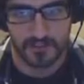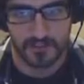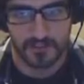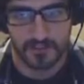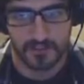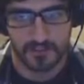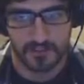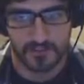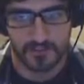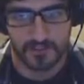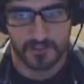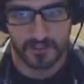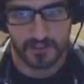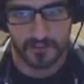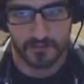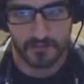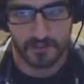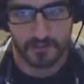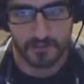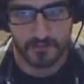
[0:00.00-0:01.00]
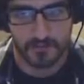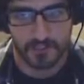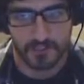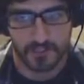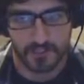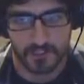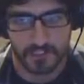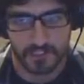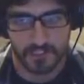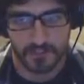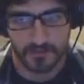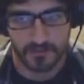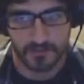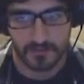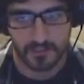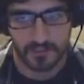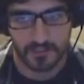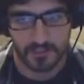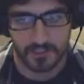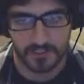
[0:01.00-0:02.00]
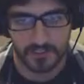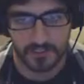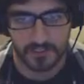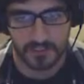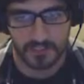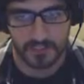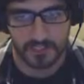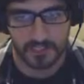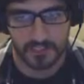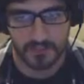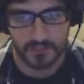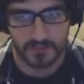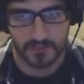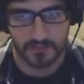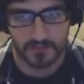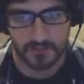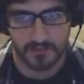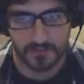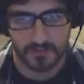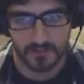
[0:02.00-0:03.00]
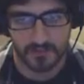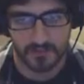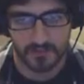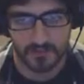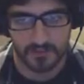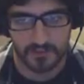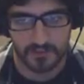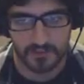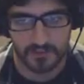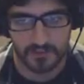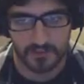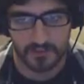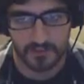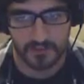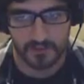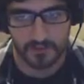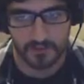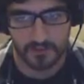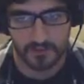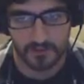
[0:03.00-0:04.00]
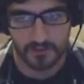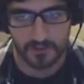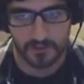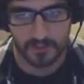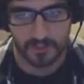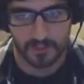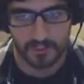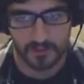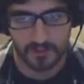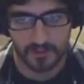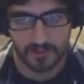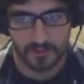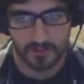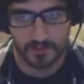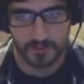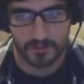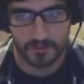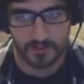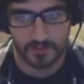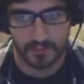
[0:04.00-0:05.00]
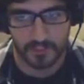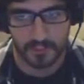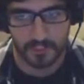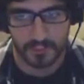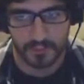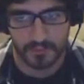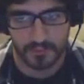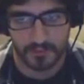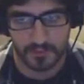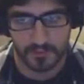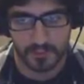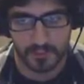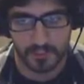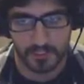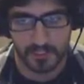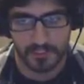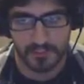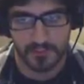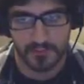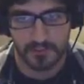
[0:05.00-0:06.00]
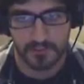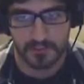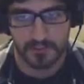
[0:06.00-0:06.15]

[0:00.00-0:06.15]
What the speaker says: I was talking about my job and how, although I help people and I enjoy that,